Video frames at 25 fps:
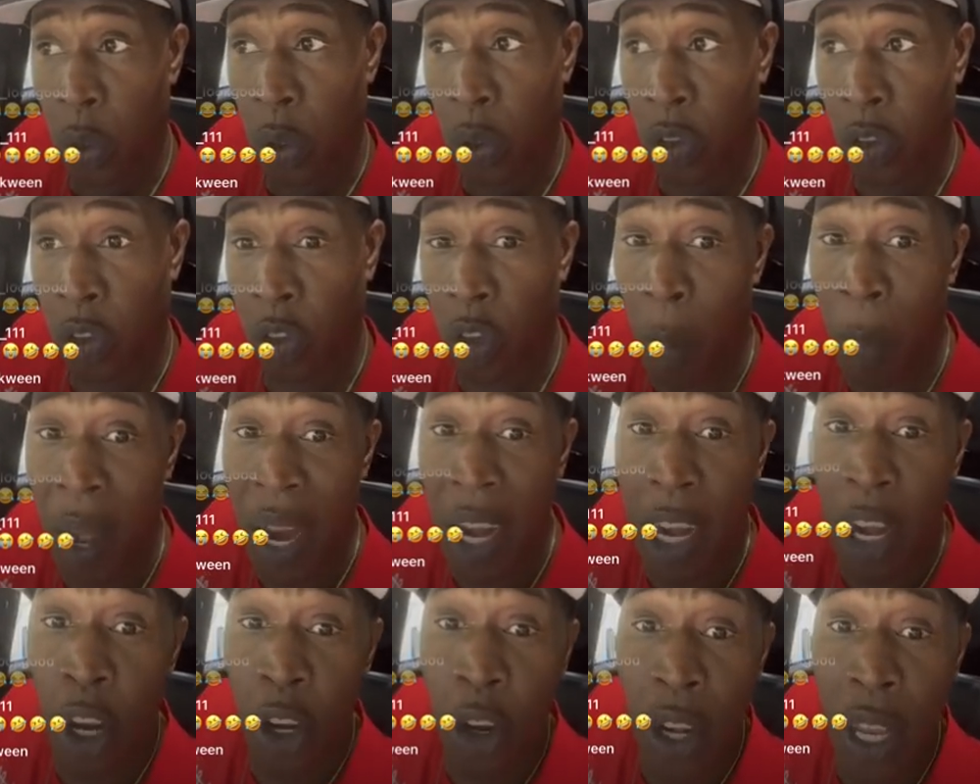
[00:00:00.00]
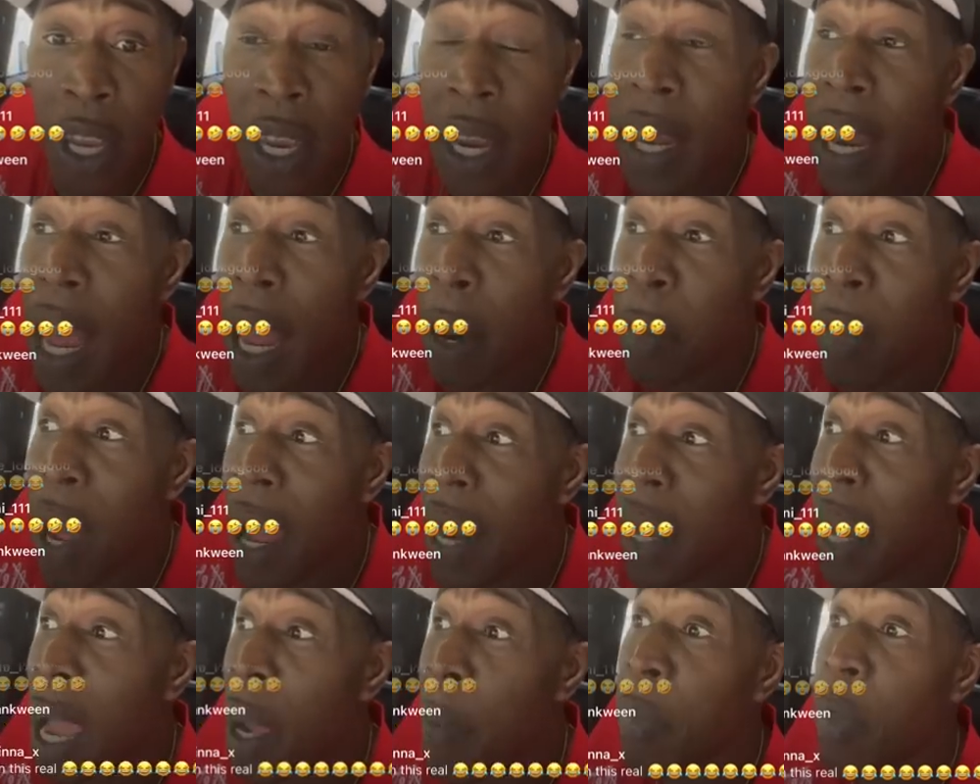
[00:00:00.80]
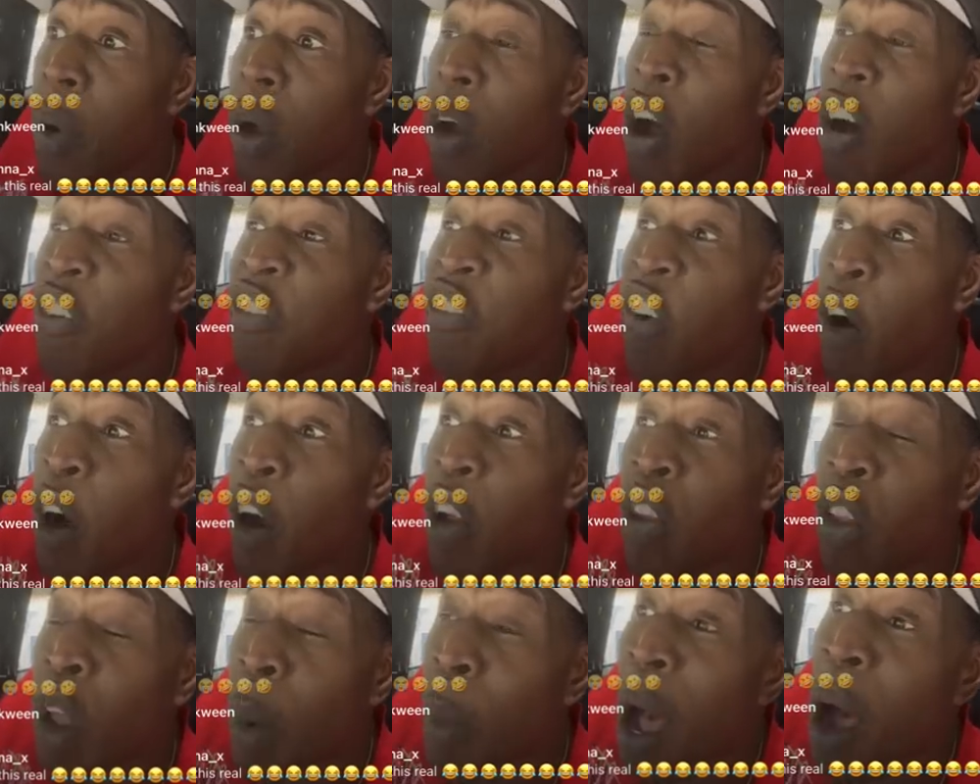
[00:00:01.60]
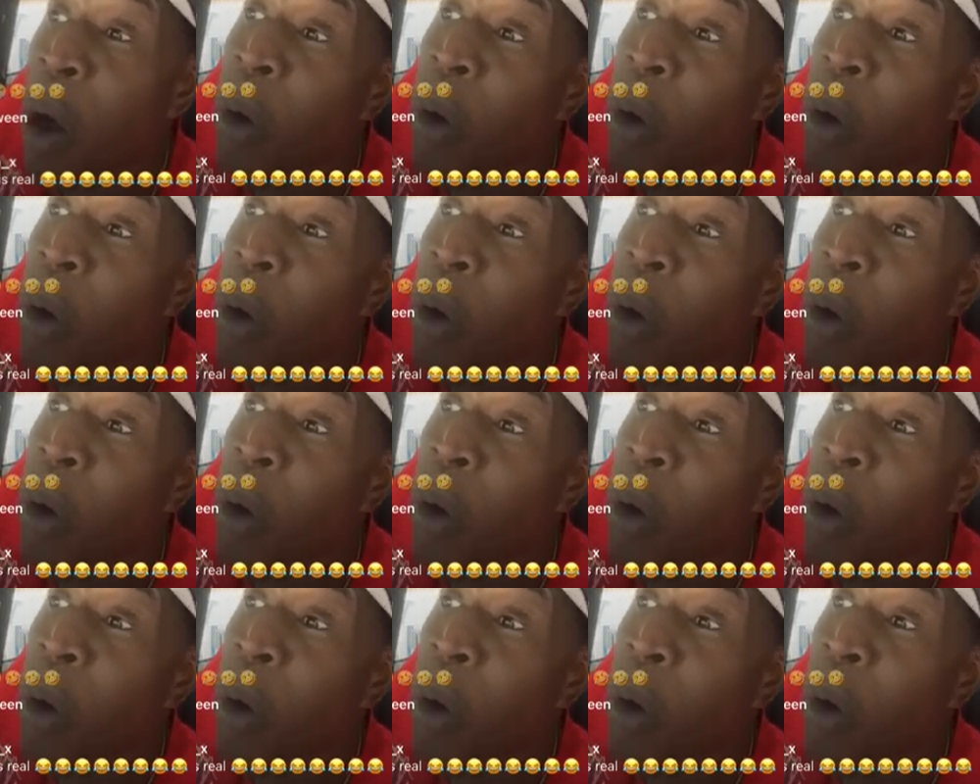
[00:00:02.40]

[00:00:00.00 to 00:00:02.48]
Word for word: some of the little idiot man them, go fuck some